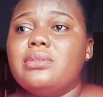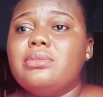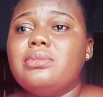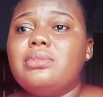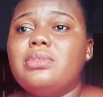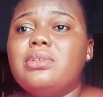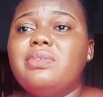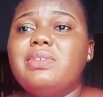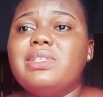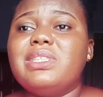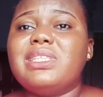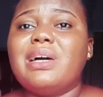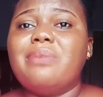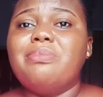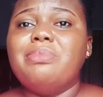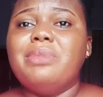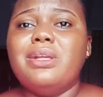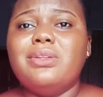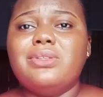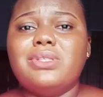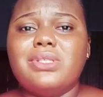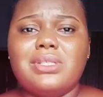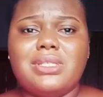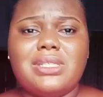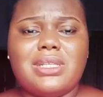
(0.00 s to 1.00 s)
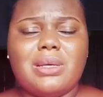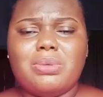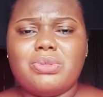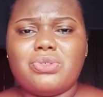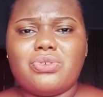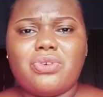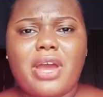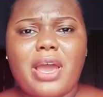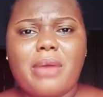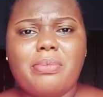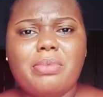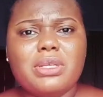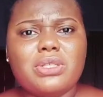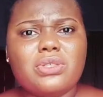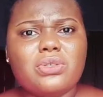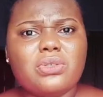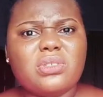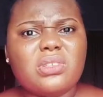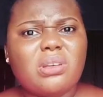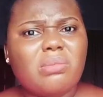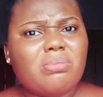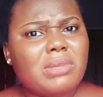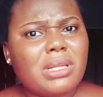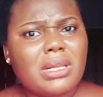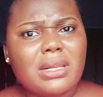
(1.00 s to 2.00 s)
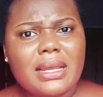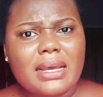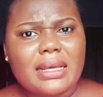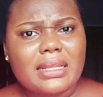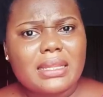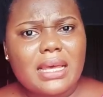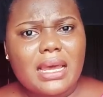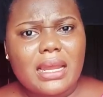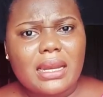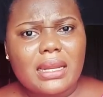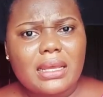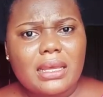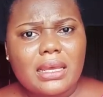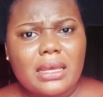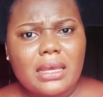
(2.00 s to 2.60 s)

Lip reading: giving something to the subscribers or something like that.